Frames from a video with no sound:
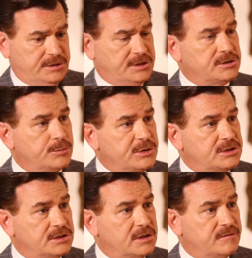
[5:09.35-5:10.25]

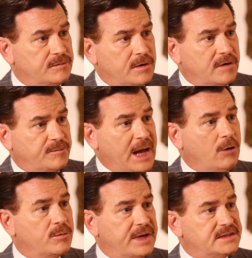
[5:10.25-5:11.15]
distribution of
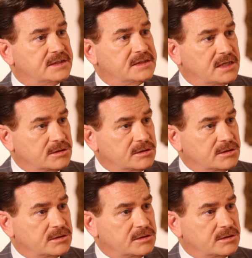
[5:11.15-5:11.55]
power bases that